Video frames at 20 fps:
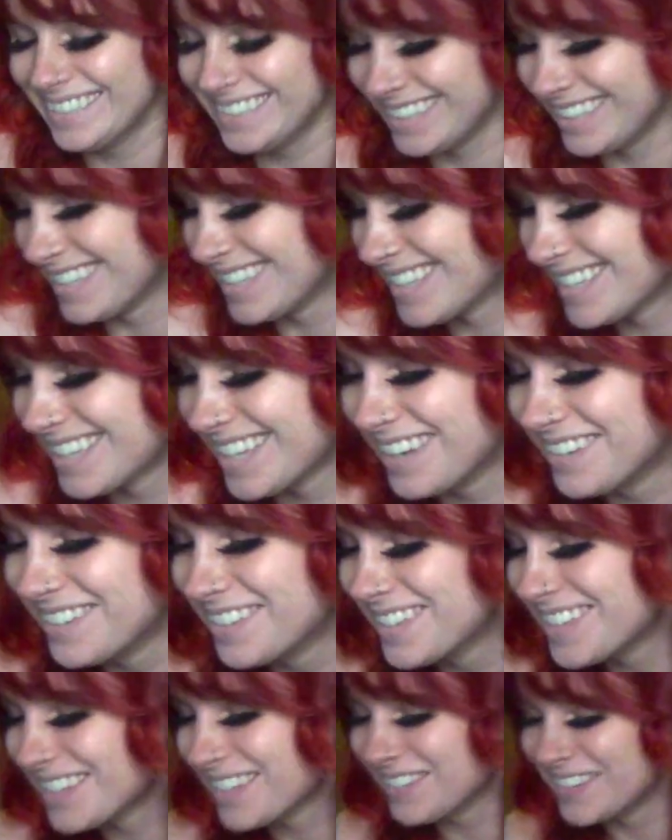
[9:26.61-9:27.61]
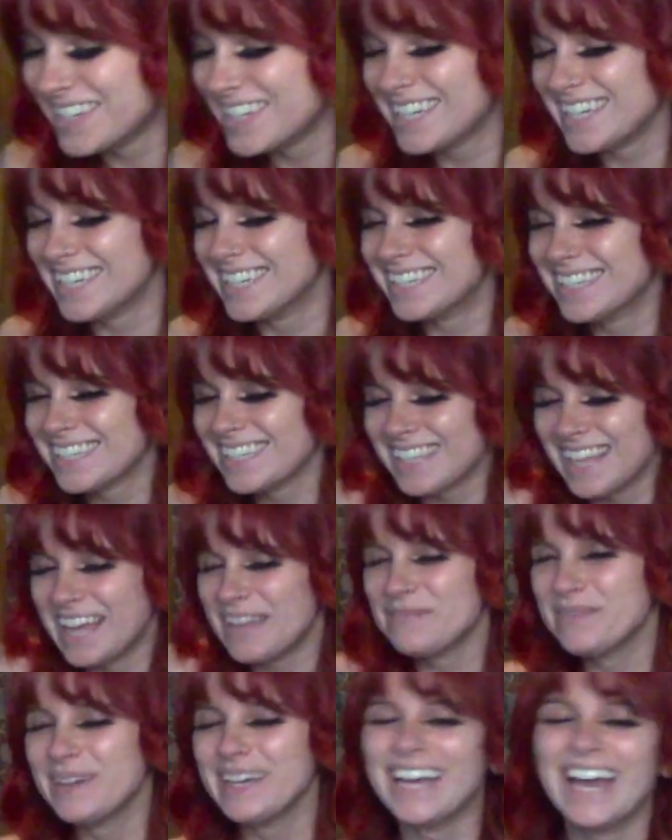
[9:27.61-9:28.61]
it's so squishy and
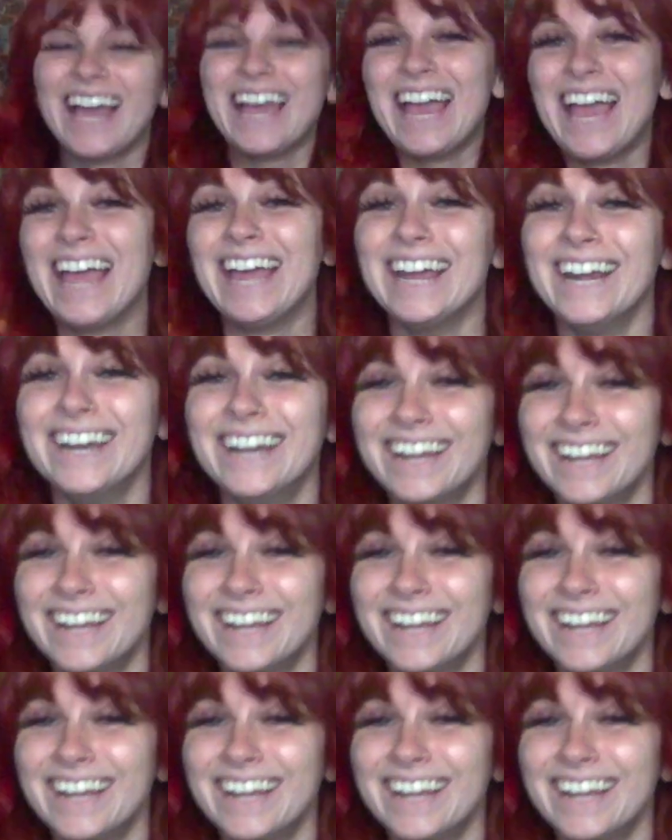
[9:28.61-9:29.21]
slimy. I hate